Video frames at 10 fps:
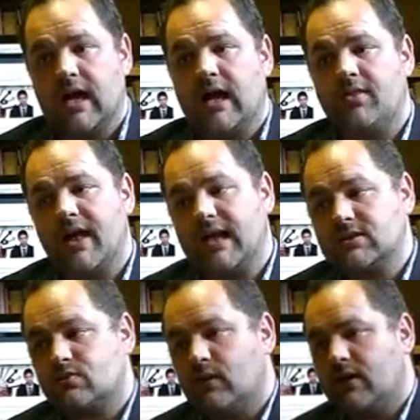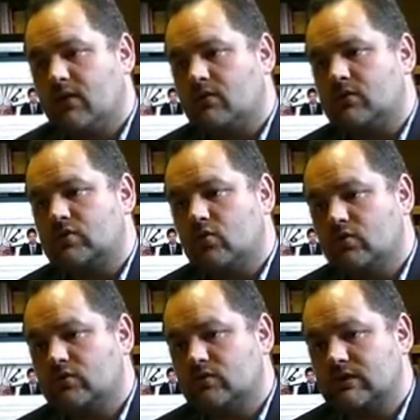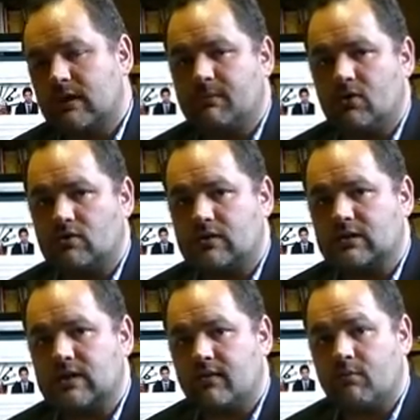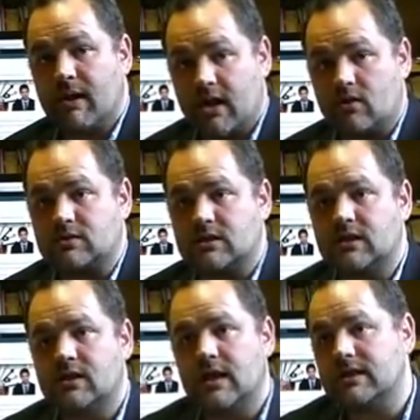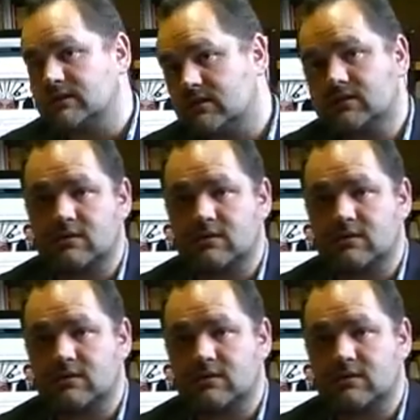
And that's where the social semiotics have emerged in the last